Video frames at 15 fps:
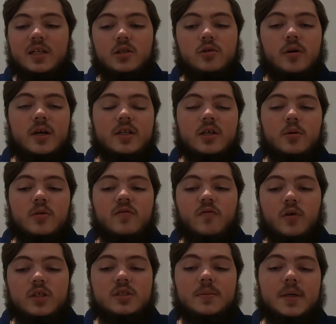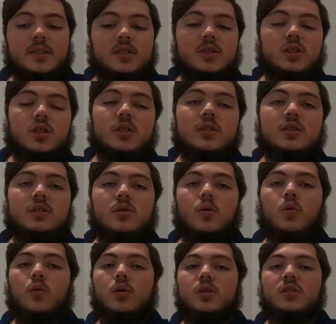interacting with voice messages
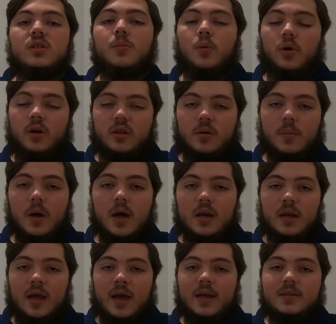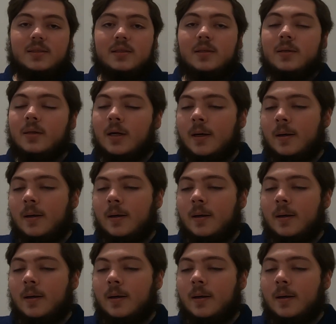or supporting the podcast.